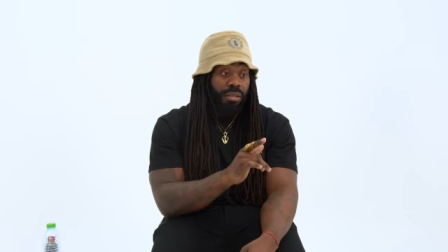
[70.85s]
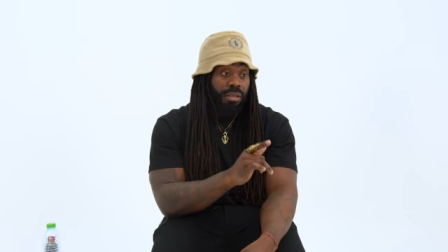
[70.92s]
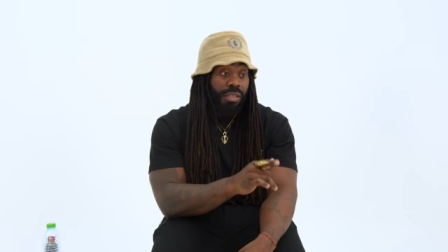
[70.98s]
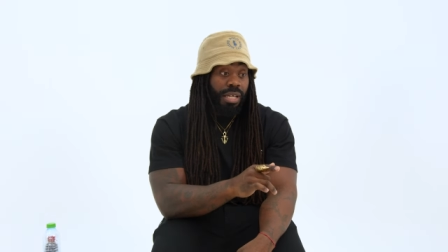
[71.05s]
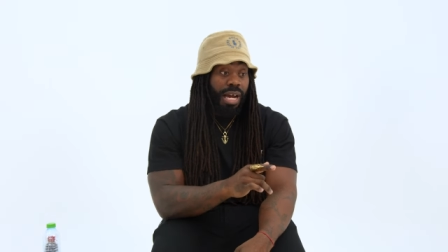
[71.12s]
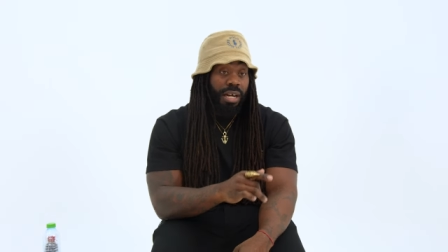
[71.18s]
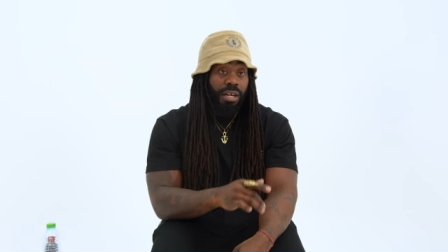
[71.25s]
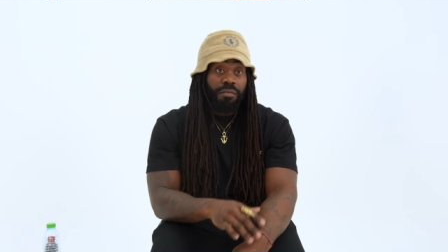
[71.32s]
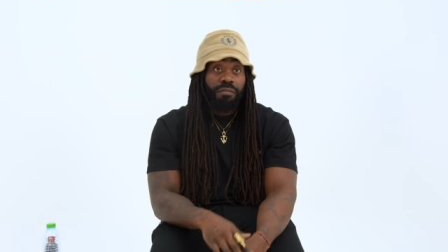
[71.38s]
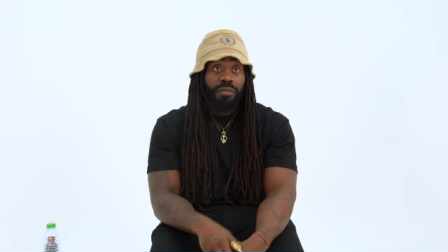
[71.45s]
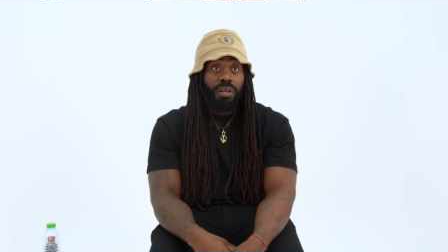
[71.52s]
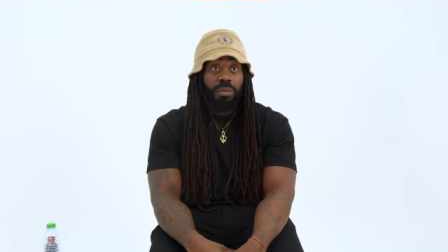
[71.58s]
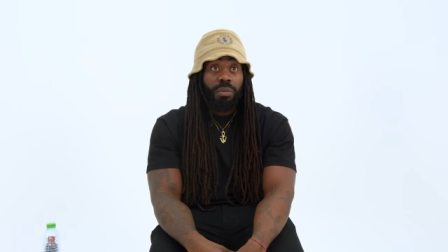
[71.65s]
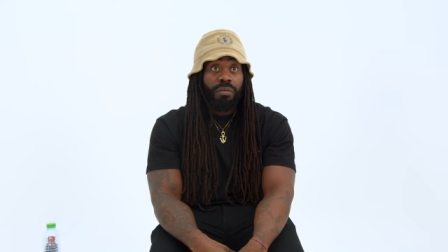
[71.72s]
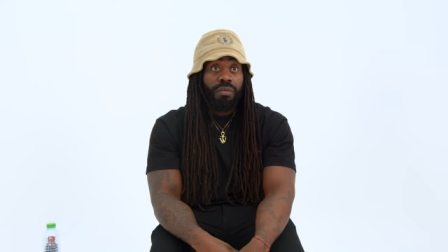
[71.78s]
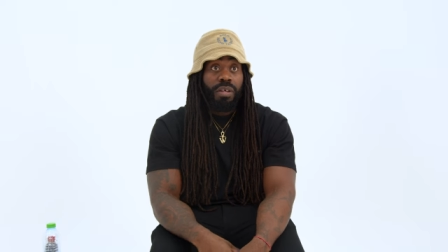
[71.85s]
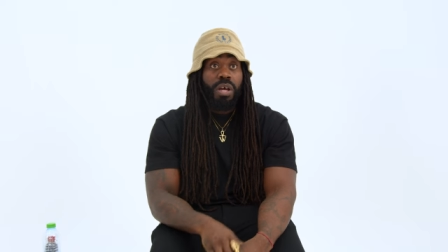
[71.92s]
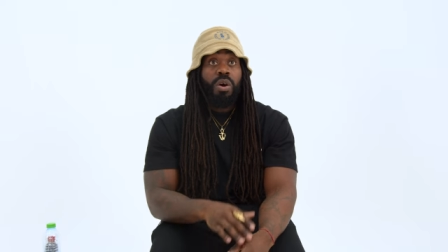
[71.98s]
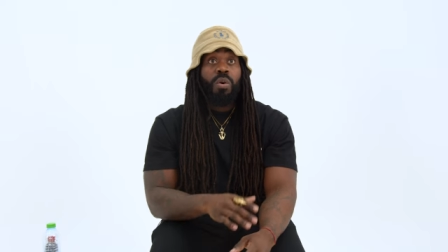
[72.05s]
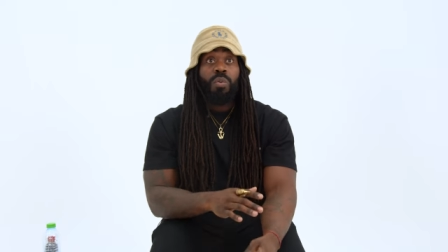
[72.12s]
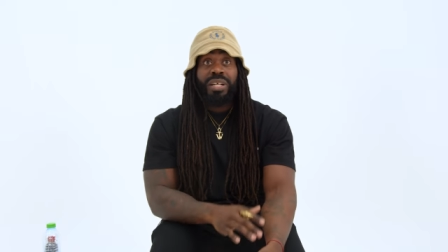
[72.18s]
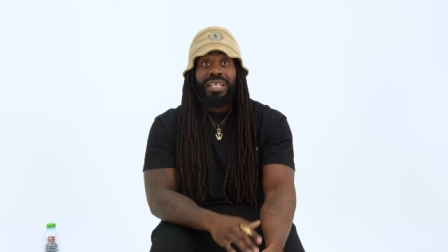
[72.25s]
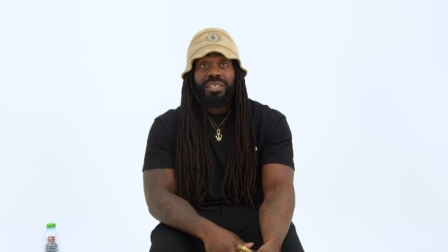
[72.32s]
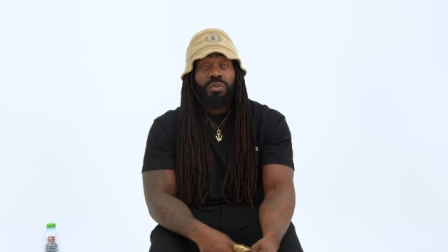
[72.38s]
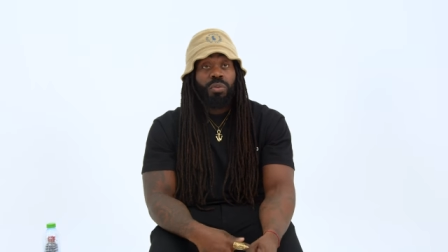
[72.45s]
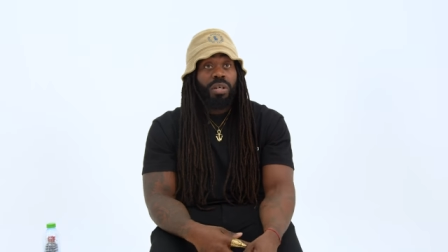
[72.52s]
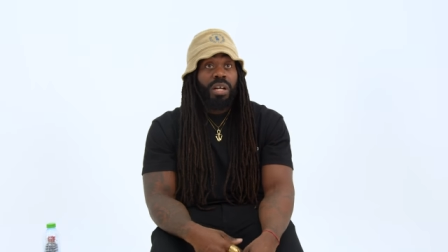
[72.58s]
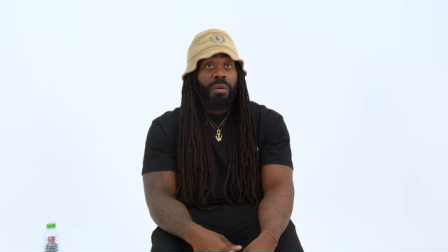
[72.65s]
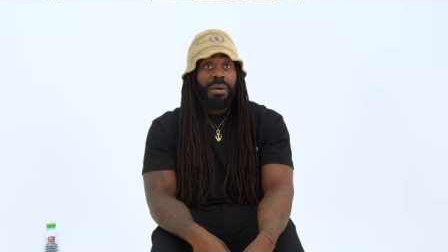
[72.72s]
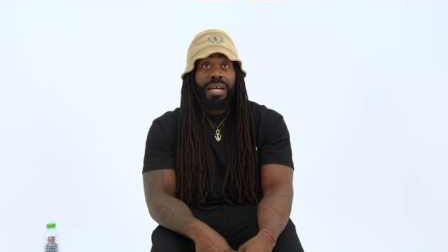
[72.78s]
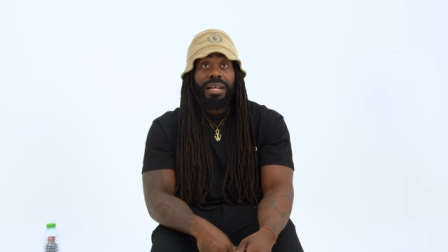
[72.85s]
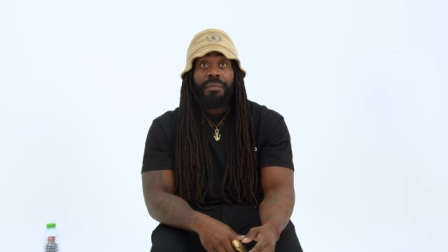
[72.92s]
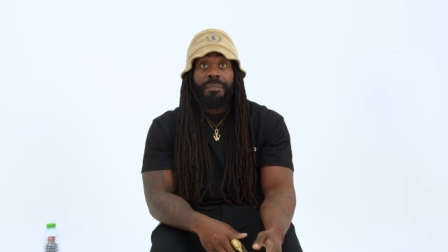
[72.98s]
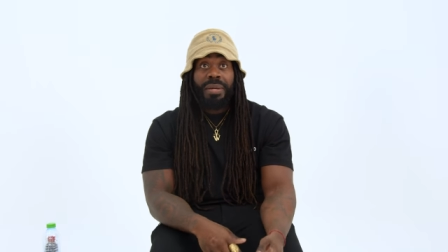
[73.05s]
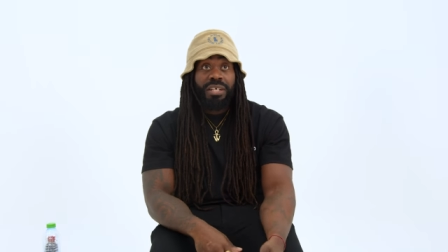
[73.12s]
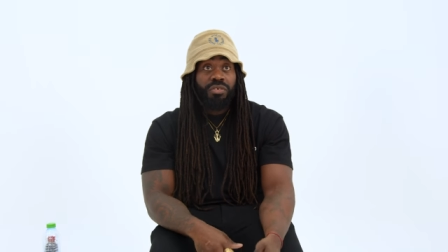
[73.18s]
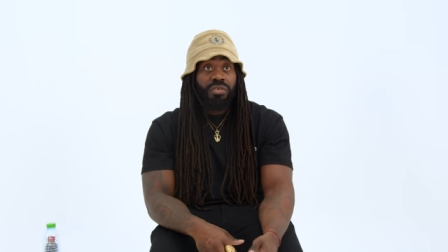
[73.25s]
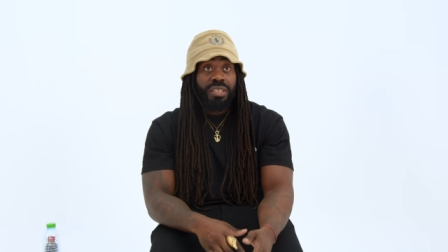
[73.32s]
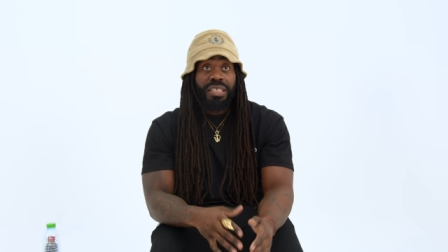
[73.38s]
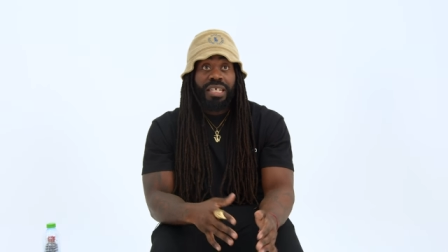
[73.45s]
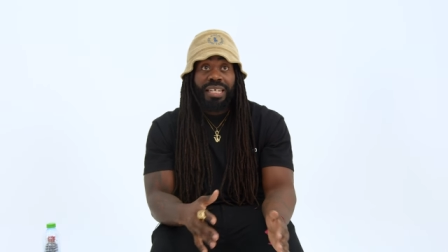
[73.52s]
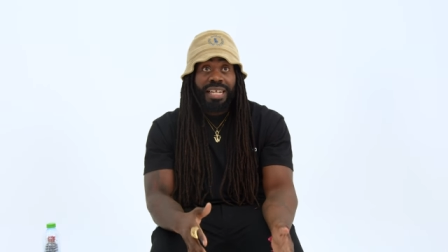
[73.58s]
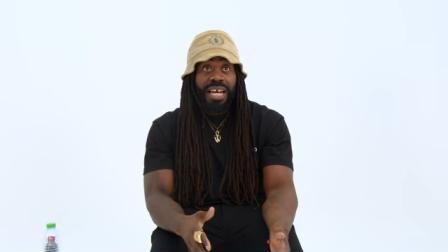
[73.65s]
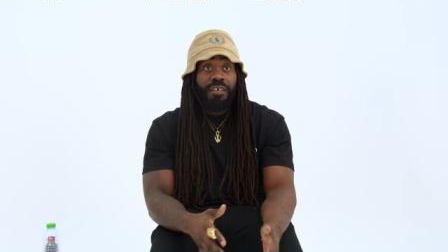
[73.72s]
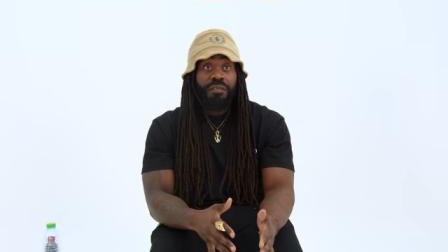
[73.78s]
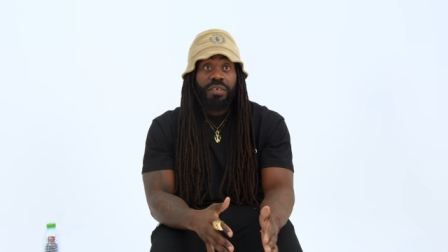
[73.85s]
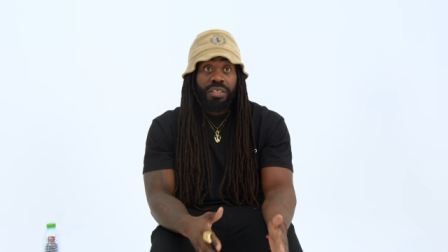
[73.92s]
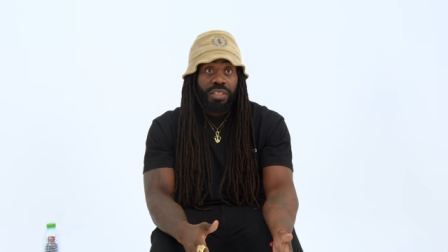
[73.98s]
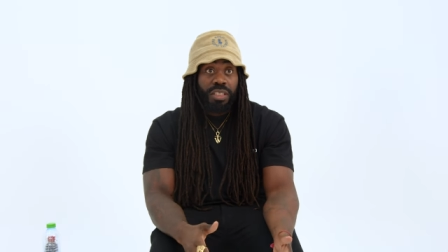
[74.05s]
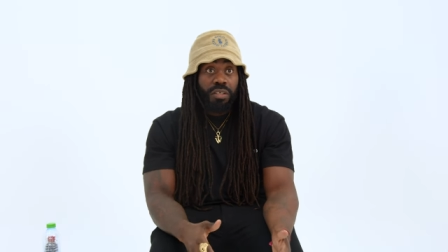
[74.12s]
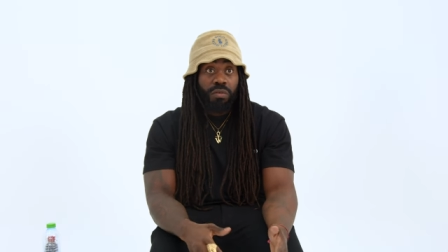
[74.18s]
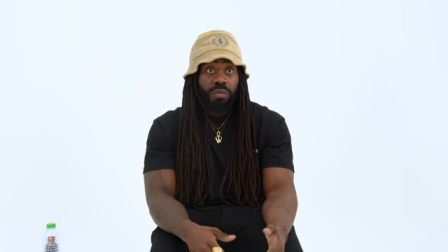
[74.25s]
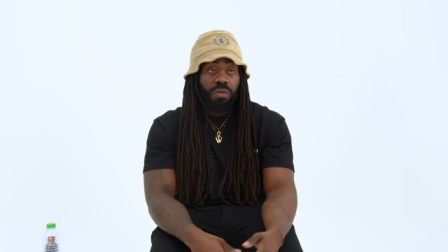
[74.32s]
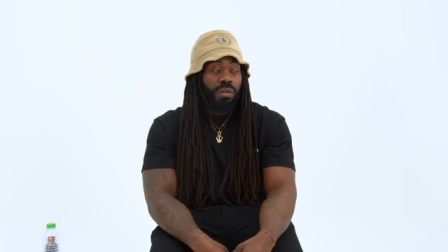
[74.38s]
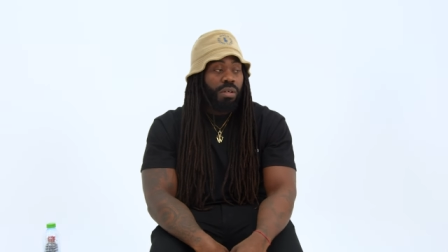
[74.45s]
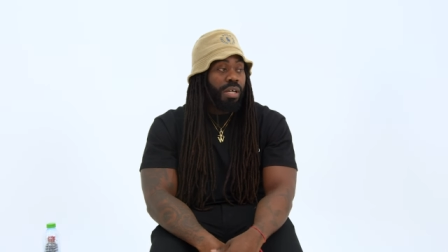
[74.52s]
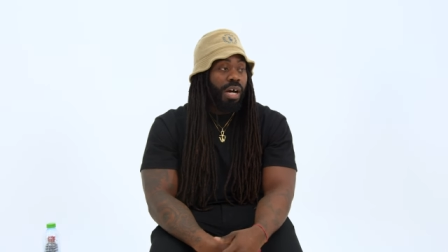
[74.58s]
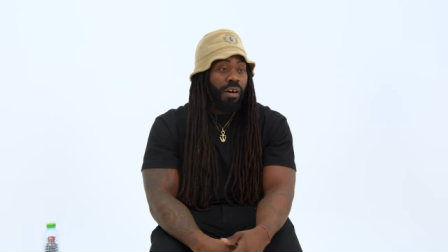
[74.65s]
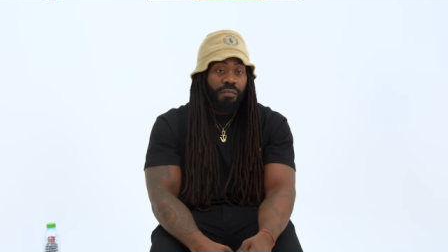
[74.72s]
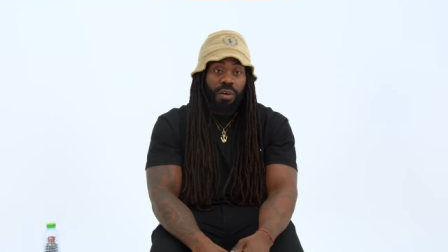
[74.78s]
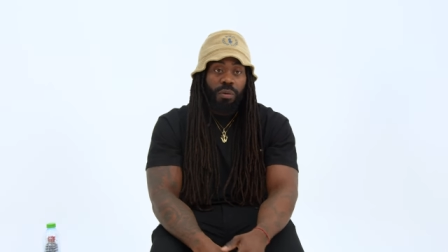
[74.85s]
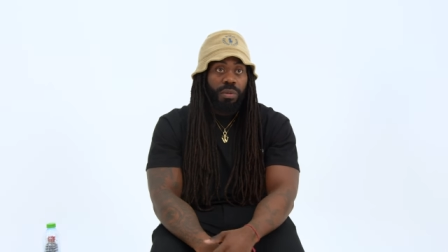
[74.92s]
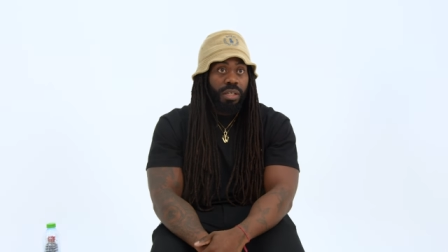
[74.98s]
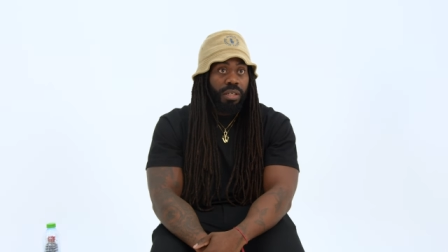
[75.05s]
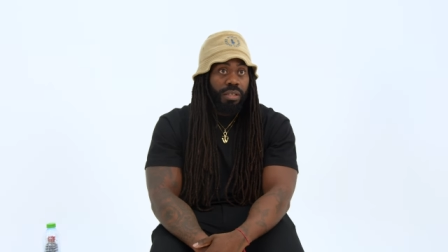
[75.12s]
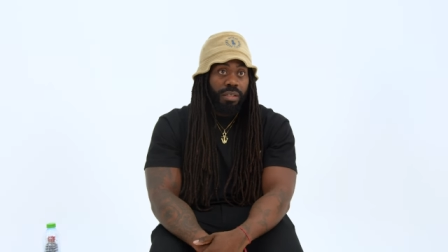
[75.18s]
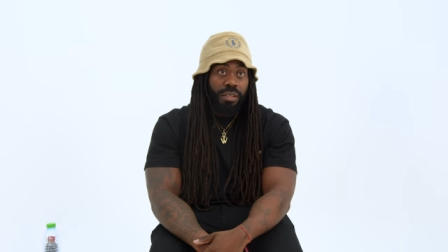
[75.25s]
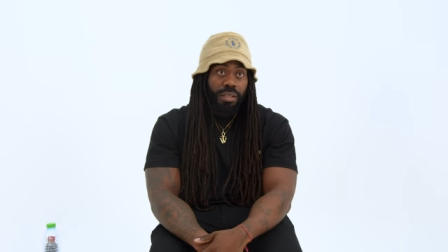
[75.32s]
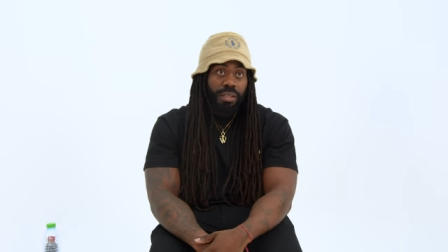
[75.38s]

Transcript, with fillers: That I can fuck with. When he's talking about the Matrix and life in general, I fuck with it.